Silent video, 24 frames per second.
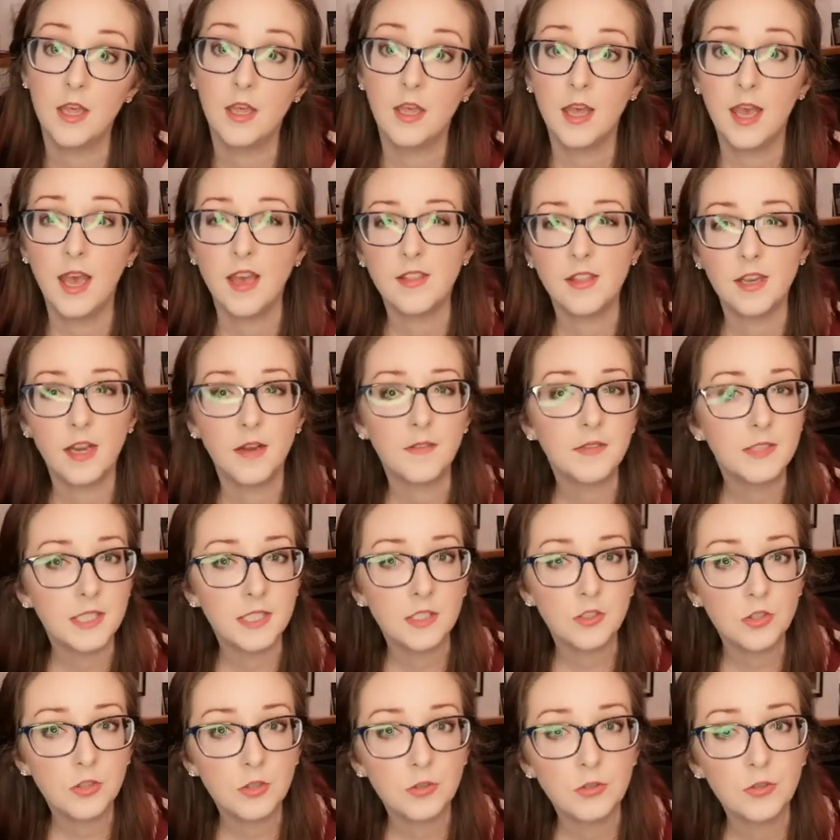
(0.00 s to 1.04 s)
And then I've seen
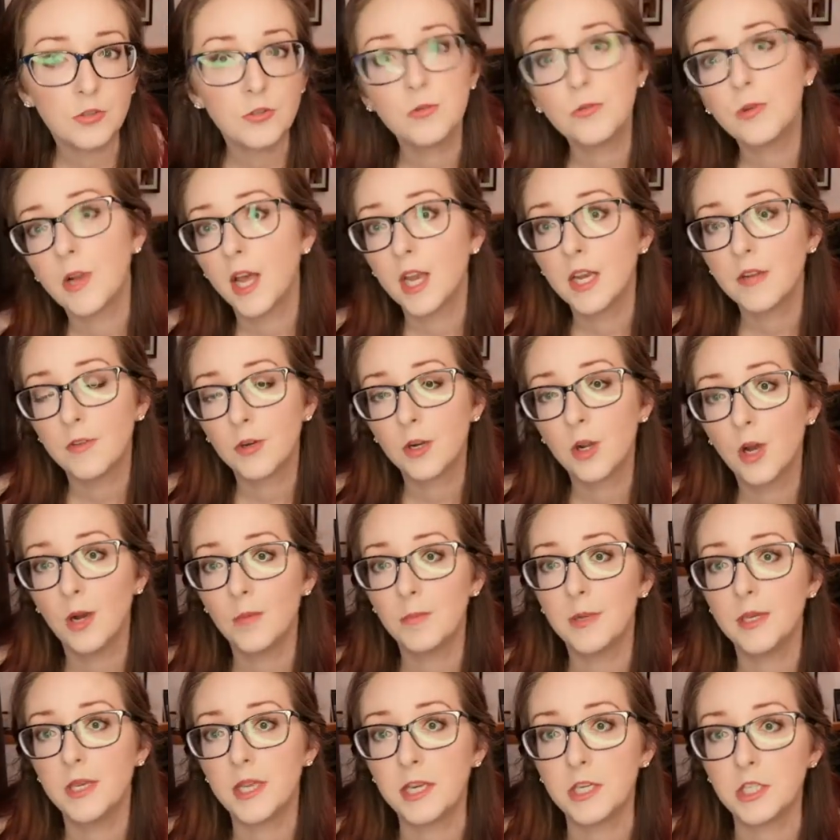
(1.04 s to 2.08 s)
students who do kind of a
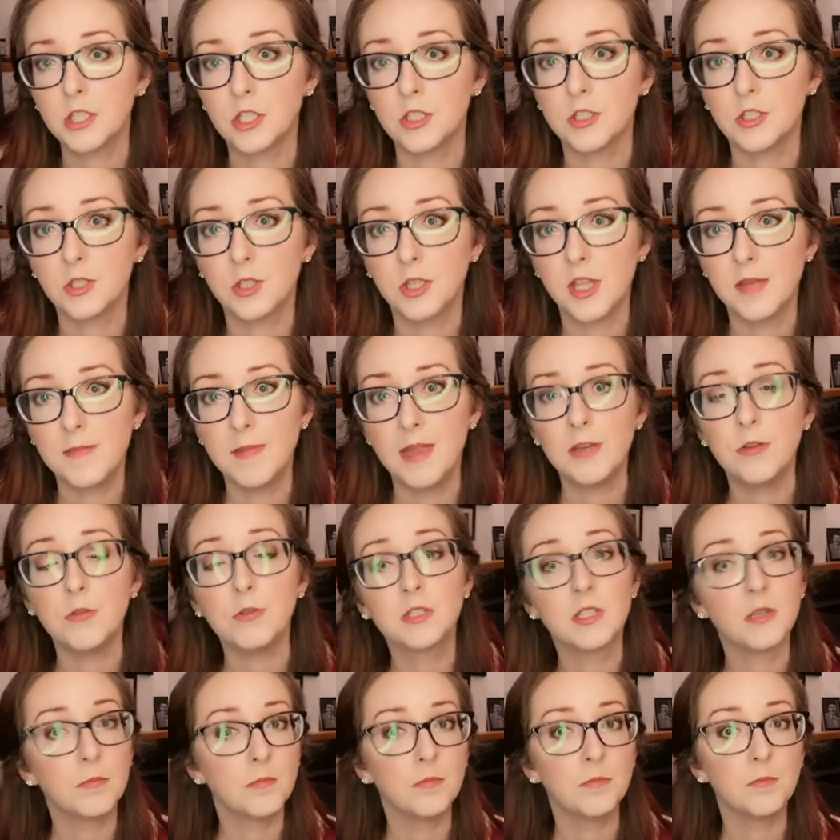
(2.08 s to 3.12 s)
combination. So they may do
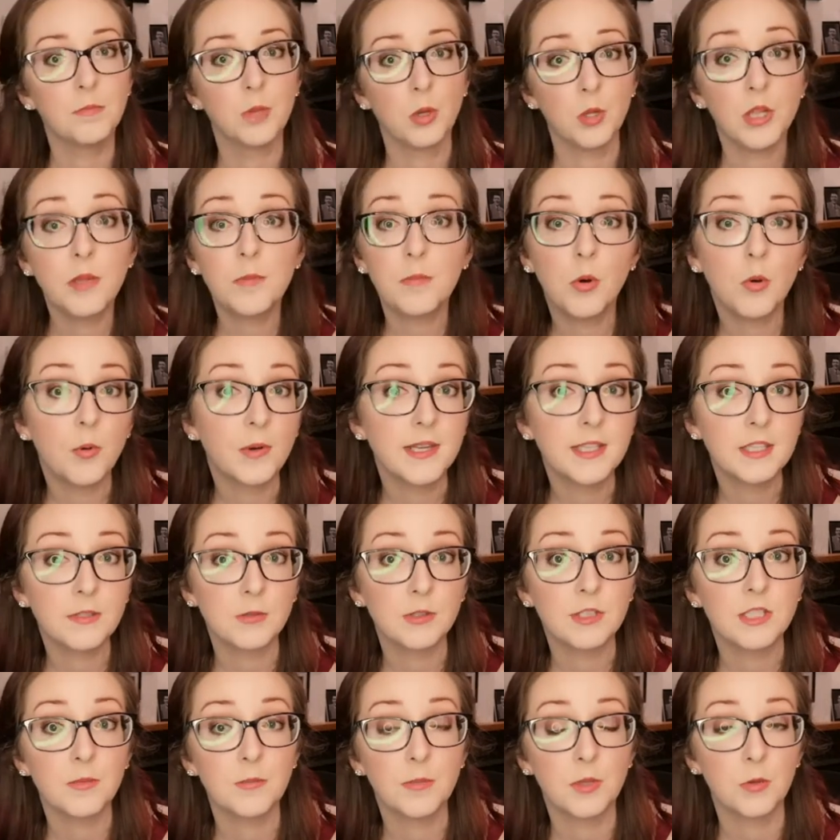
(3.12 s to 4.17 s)
some bullet points for
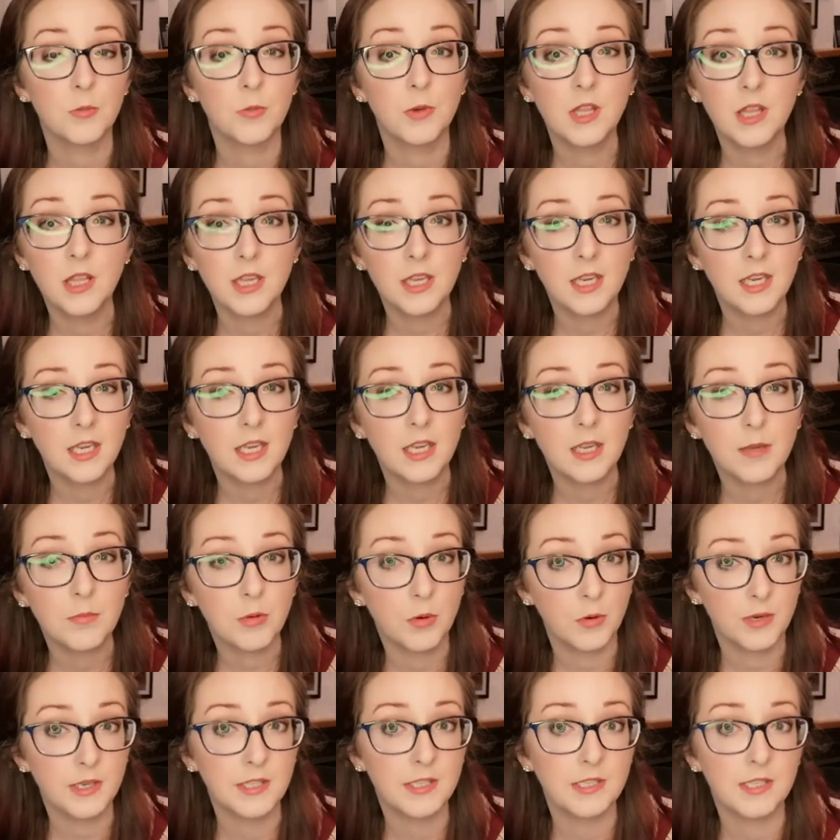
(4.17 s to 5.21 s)
some of the really key
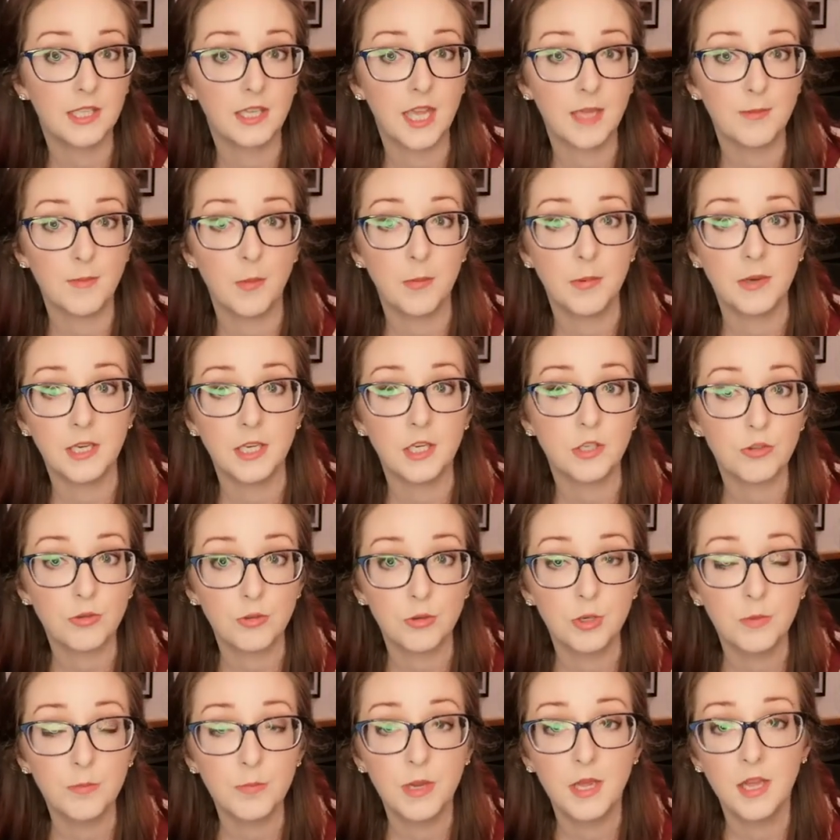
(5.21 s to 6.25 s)
points that came up in each
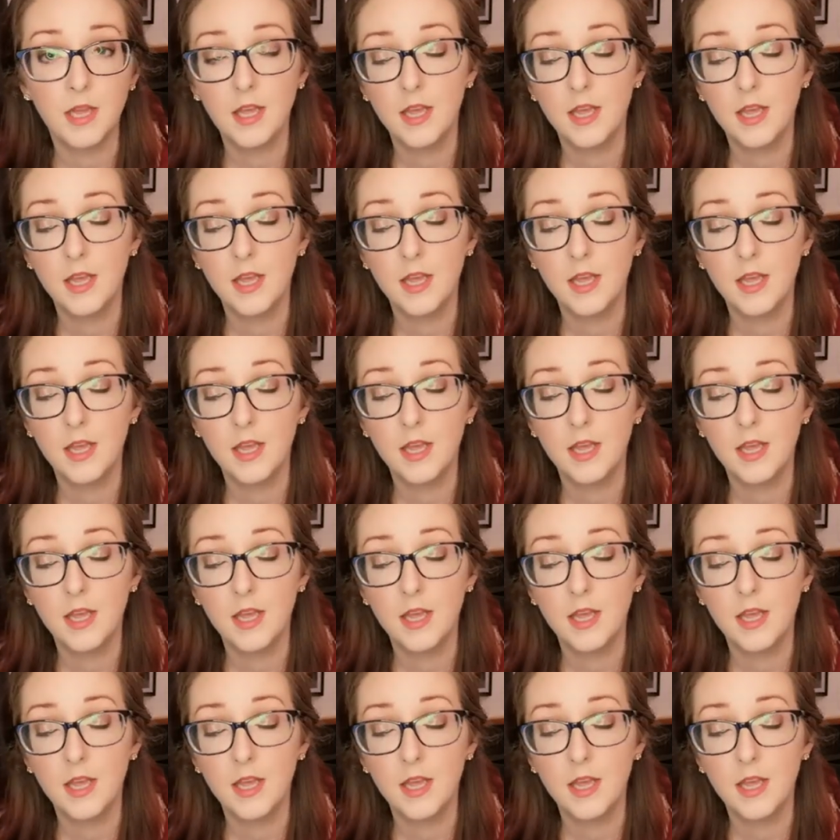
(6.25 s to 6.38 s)
group.